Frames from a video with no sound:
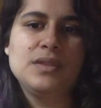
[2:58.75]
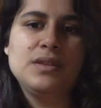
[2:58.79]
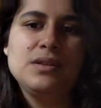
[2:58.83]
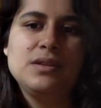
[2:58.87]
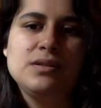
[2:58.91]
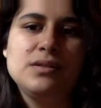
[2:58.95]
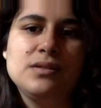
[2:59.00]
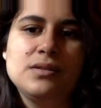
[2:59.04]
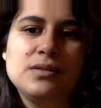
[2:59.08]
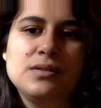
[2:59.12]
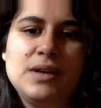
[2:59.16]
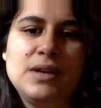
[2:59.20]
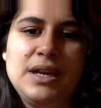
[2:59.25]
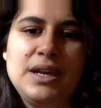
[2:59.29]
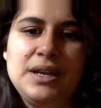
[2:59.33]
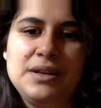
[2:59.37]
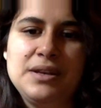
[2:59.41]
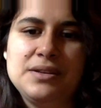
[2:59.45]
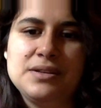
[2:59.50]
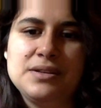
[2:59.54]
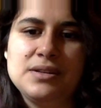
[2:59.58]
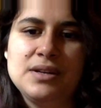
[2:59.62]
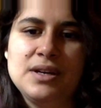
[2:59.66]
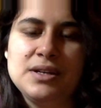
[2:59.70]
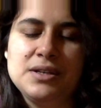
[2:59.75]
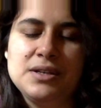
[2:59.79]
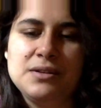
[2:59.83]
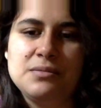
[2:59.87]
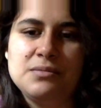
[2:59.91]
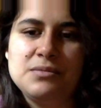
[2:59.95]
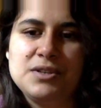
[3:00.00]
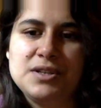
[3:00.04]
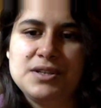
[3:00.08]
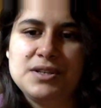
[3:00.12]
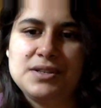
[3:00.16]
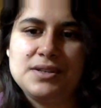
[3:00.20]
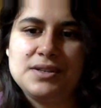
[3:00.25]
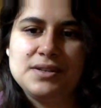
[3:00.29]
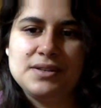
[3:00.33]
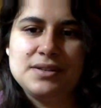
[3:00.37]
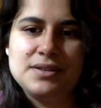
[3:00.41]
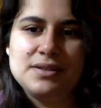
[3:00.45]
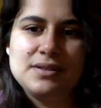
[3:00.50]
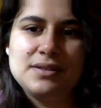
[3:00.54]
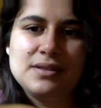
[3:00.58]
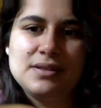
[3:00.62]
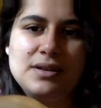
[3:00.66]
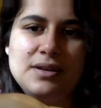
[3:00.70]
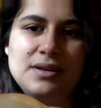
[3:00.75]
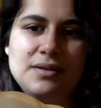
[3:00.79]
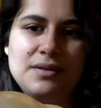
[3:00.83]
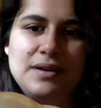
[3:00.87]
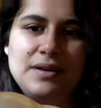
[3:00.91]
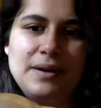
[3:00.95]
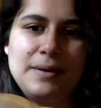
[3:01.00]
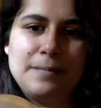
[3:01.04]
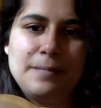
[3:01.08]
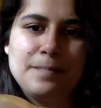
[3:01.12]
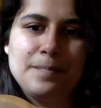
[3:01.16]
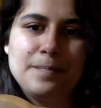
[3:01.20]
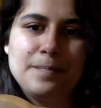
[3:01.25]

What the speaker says: This line does not do him justice. Okay.